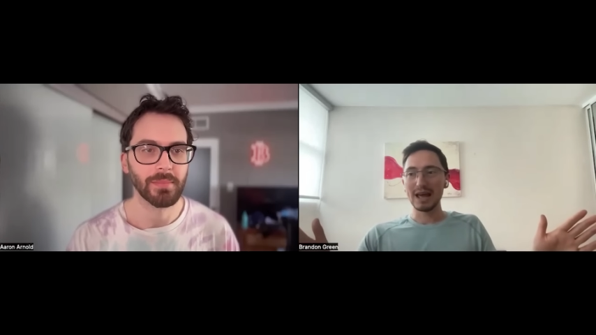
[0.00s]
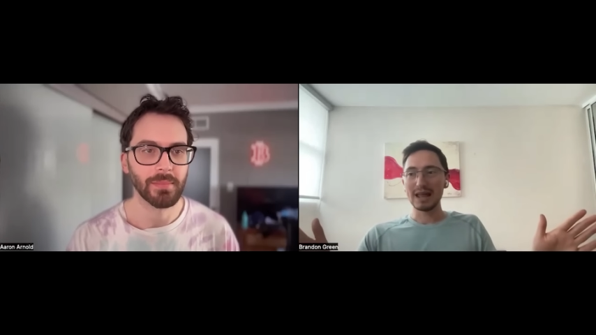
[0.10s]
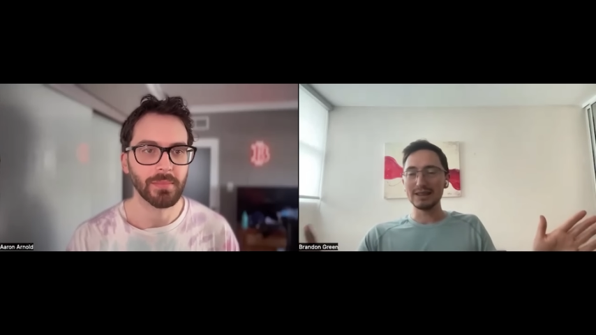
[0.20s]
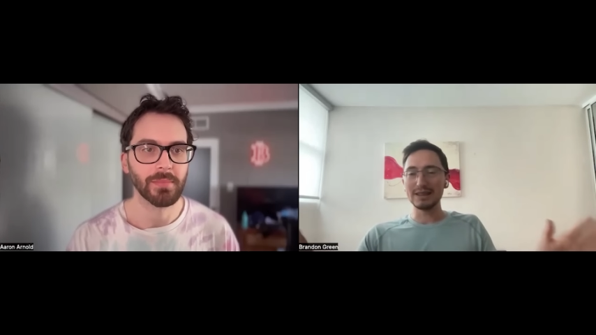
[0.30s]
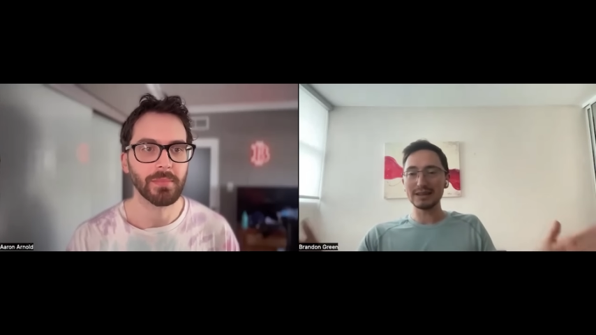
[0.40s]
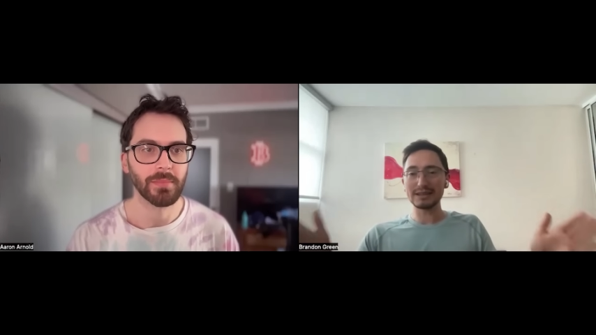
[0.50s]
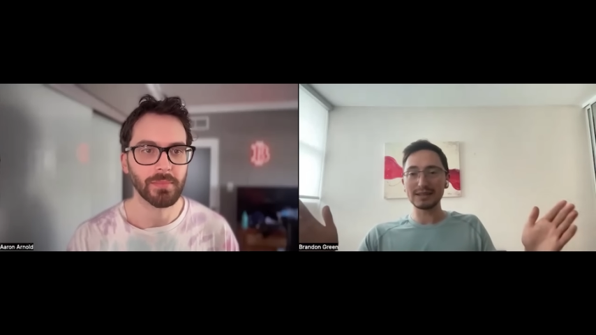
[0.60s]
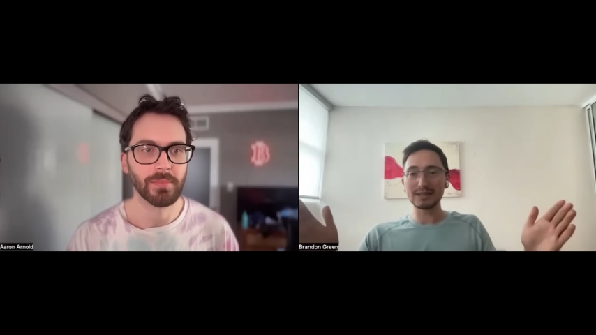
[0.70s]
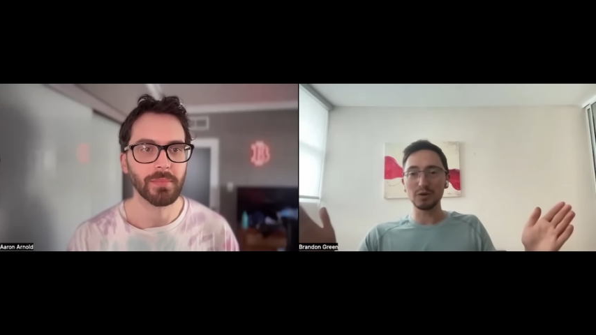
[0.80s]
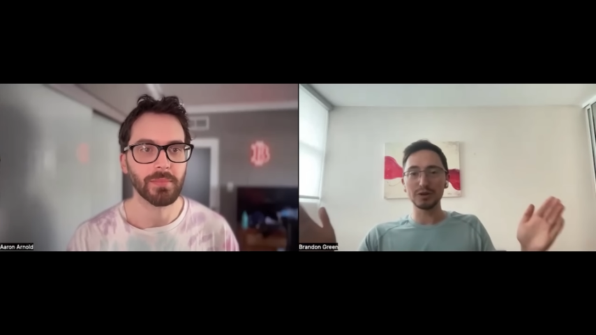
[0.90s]
Speaker 1: This is
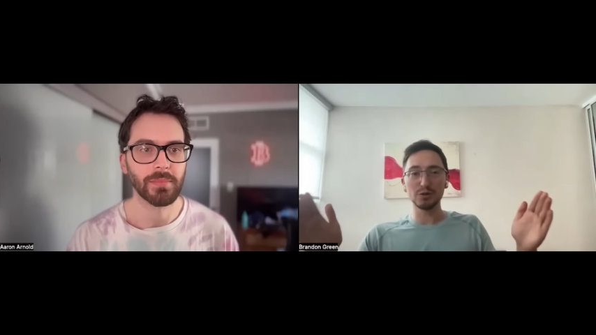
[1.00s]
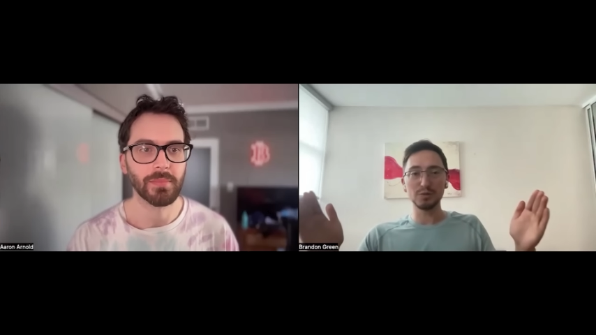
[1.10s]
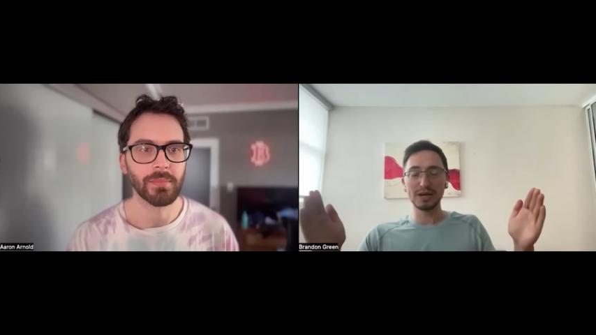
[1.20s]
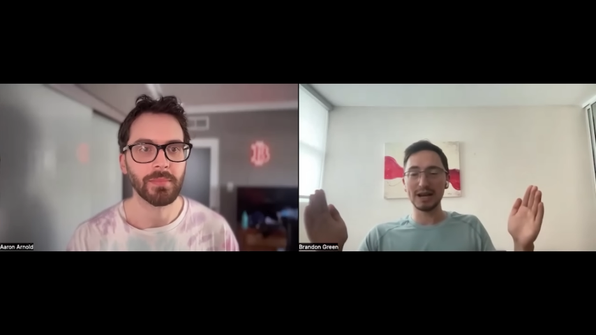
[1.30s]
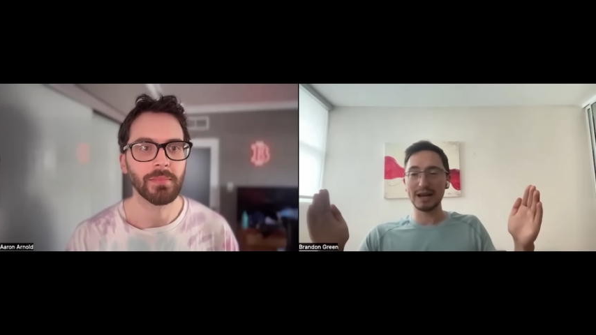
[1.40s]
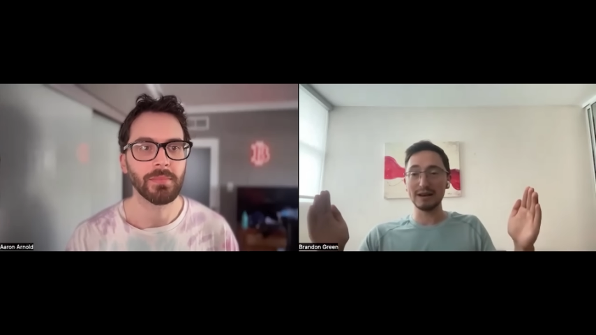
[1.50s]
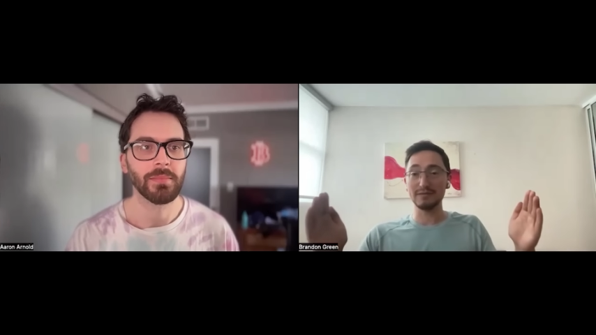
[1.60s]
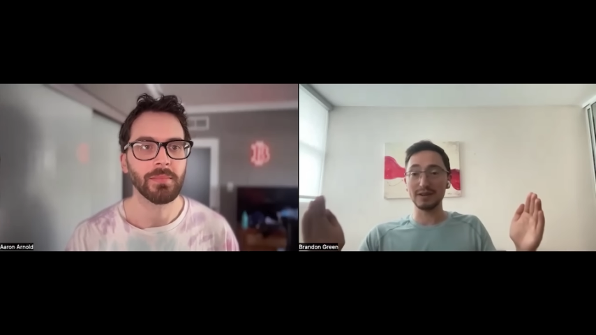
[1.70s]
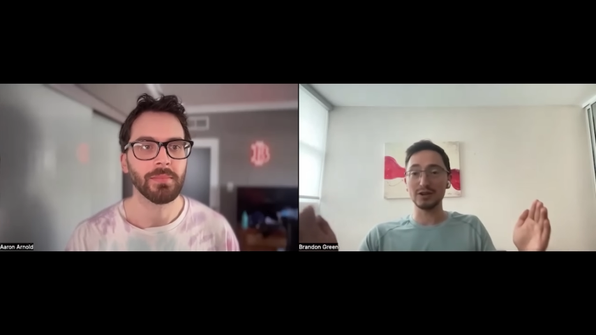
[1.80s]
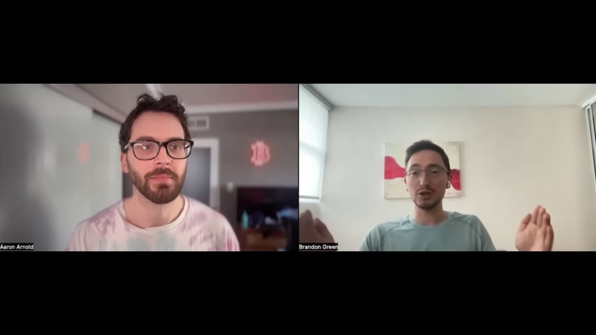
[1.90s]
going to be an
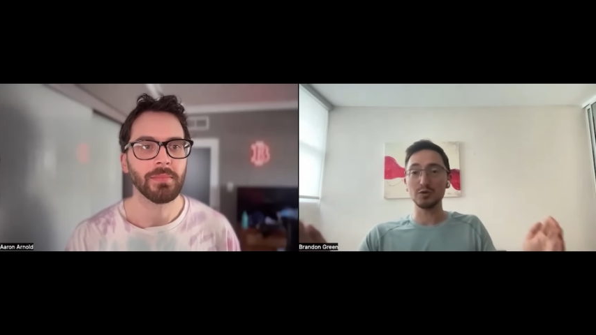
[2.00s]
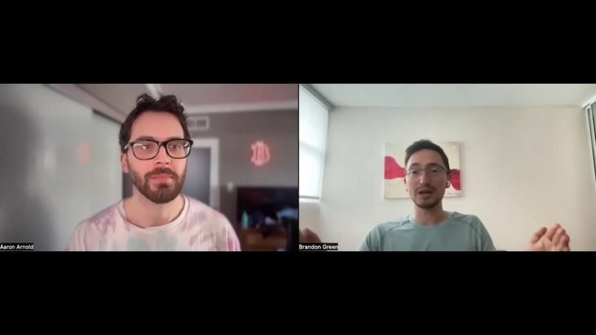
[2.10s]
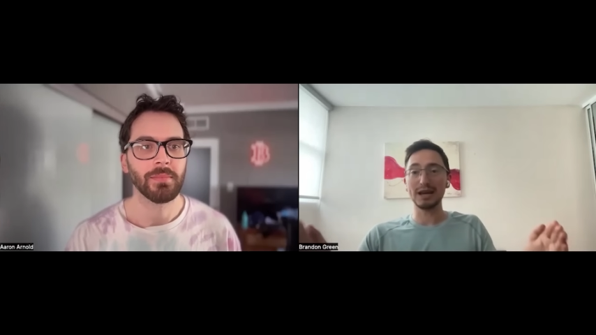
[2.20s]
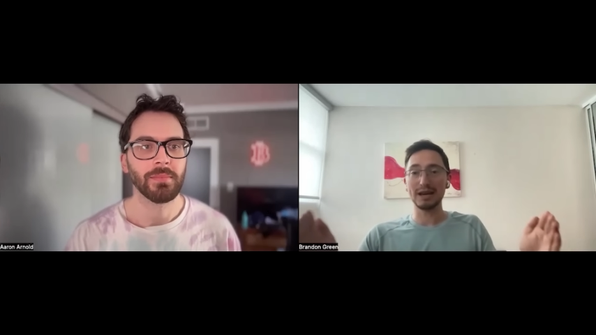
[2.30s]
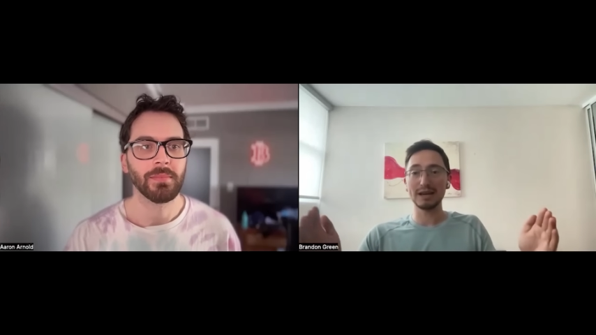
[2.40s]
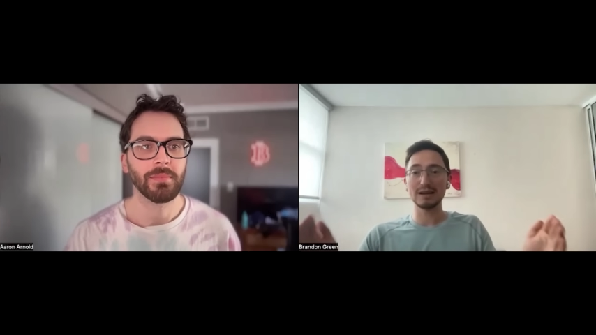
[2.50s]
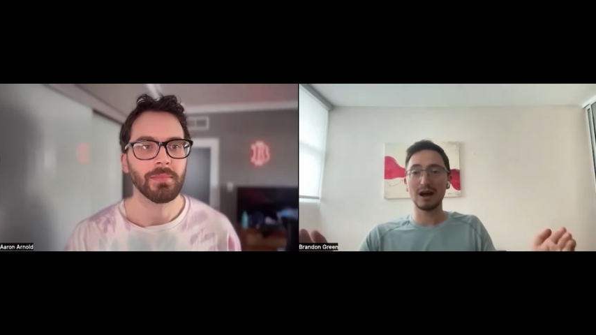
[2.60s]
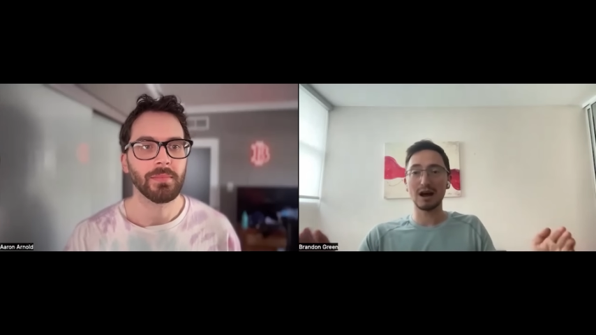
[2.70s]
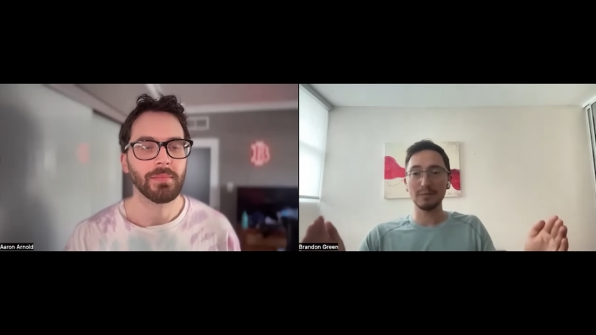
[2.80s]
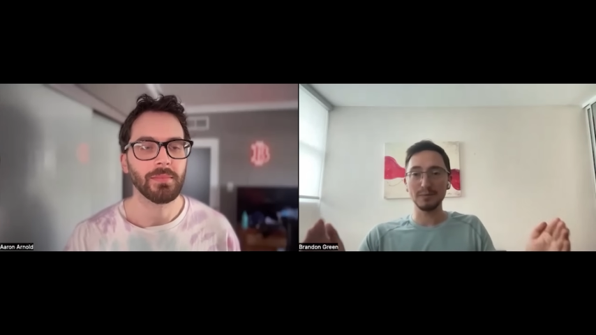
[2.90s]
event you
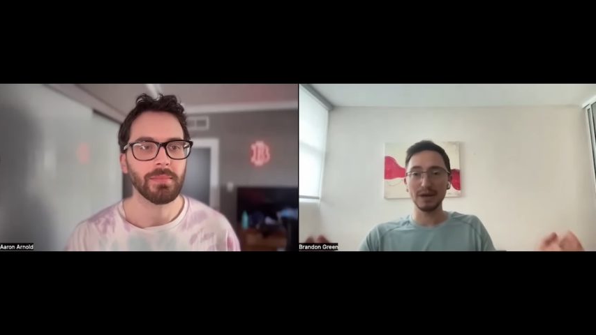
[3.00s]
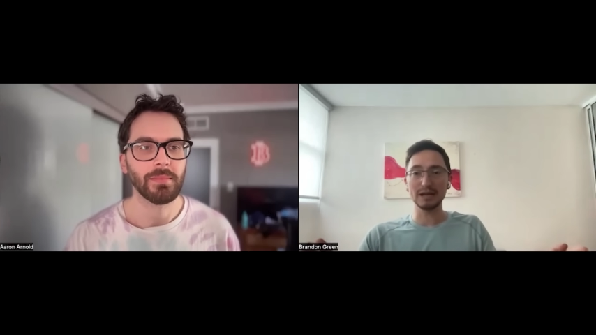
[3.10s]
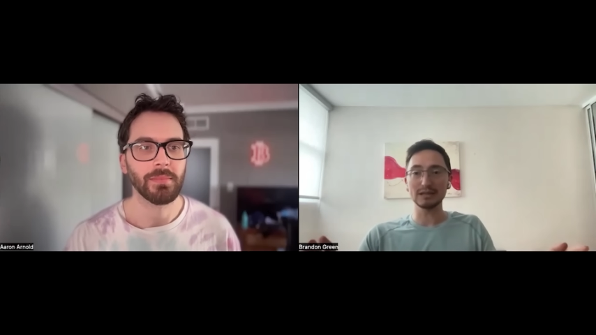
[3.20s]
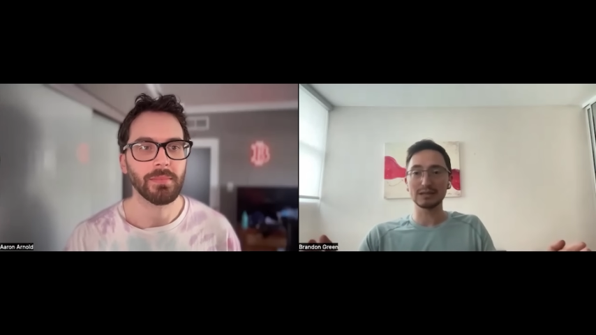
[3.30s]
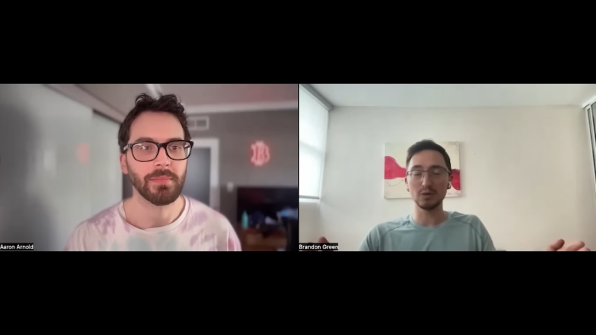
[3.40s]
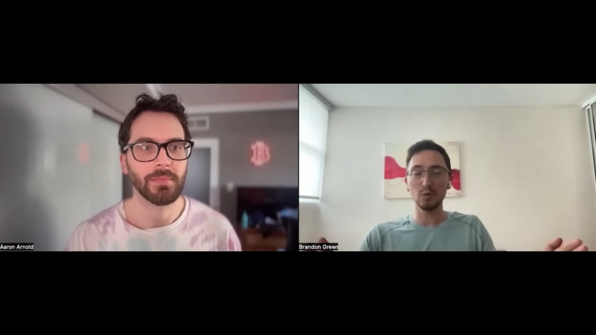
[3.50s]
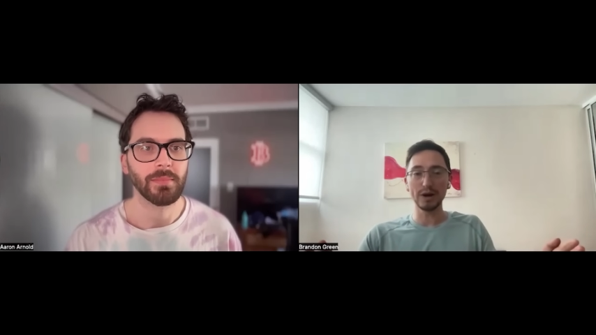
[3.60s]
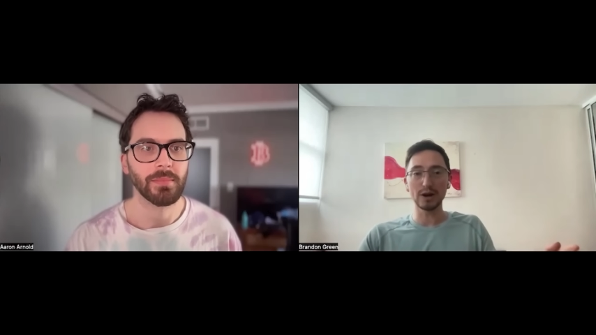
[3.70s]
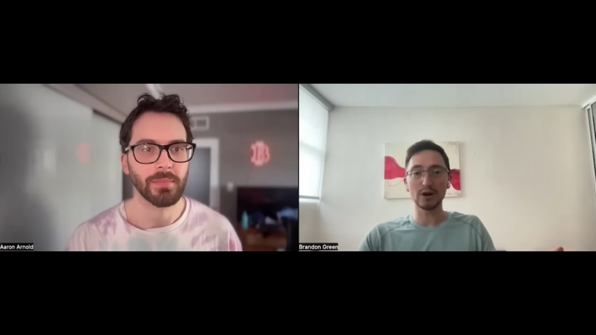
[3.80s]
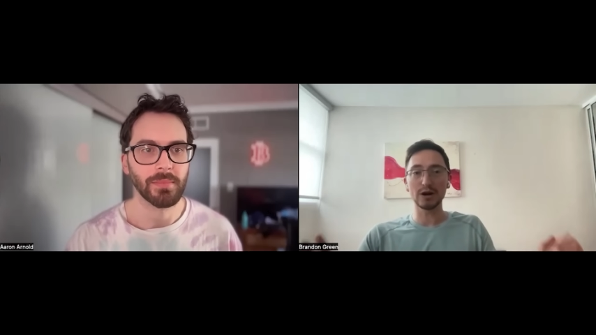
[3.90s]
cannot miss. We
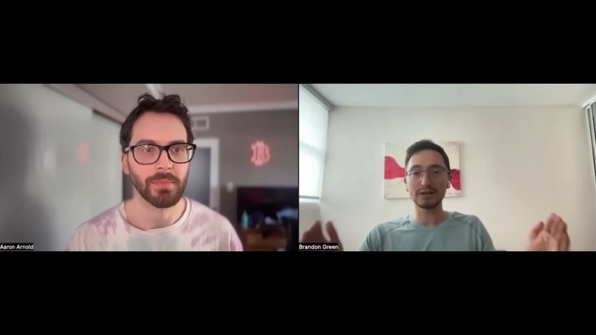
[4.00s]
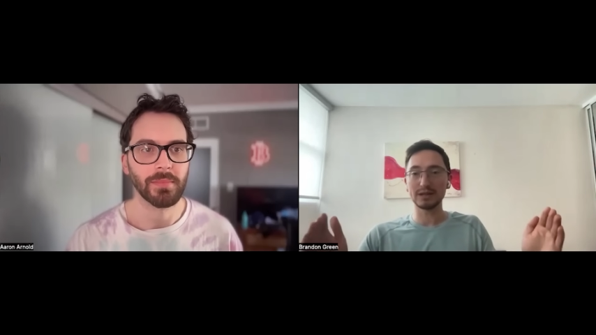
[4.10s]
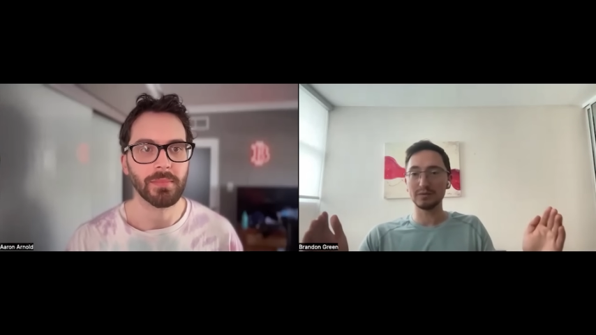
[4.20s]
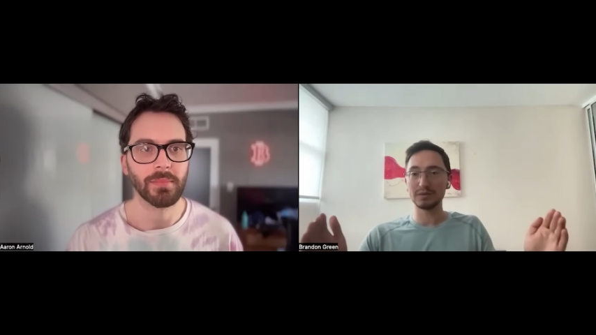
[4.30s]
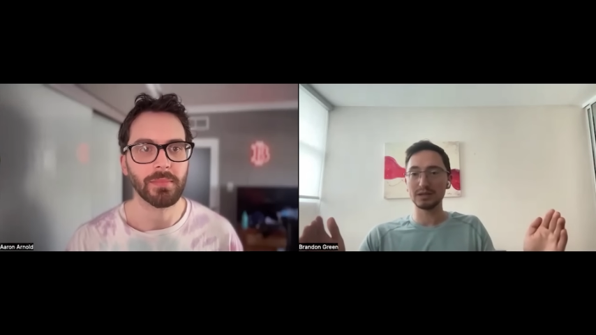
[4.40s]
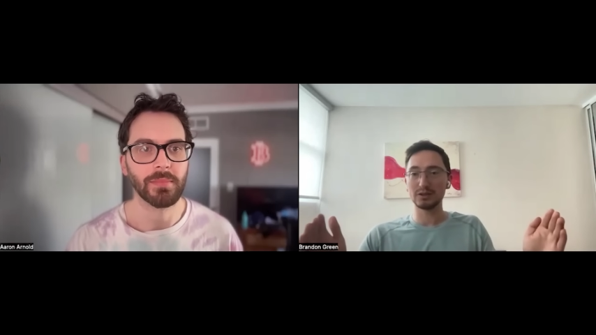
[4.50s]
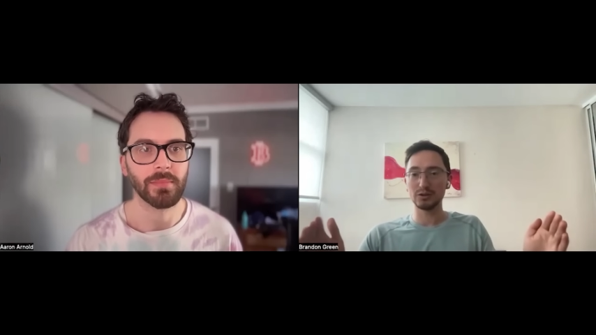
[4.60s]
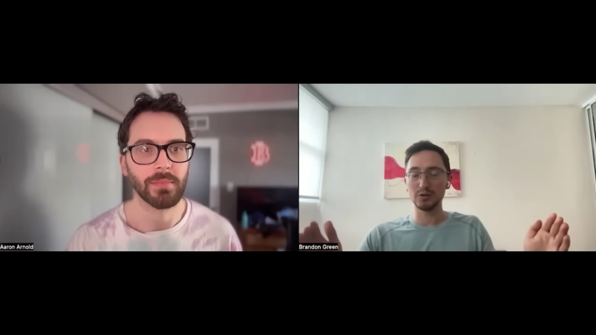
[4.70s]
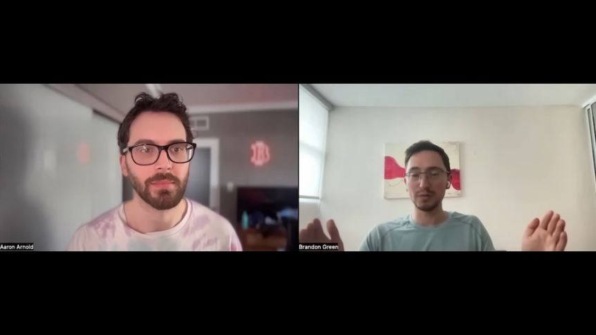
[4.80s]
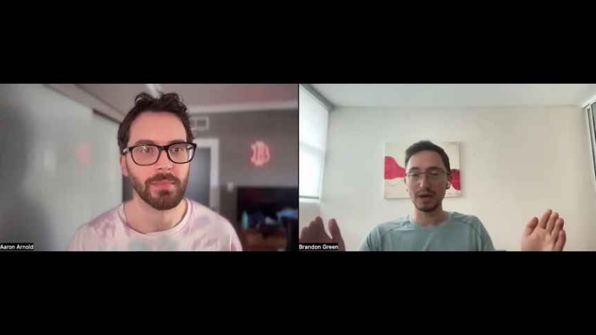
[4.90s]
are attempting
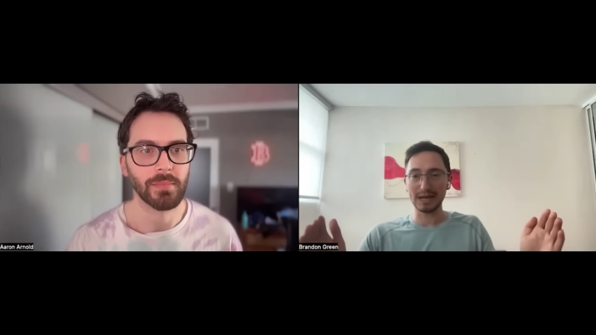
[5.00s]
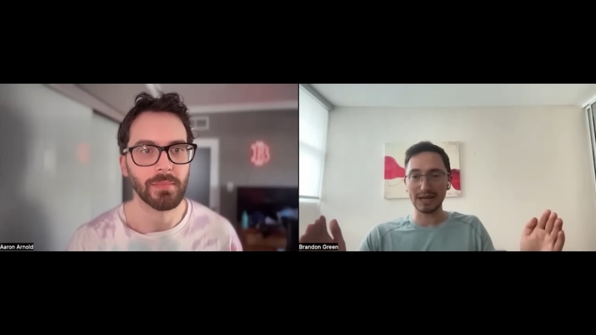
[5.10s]
to make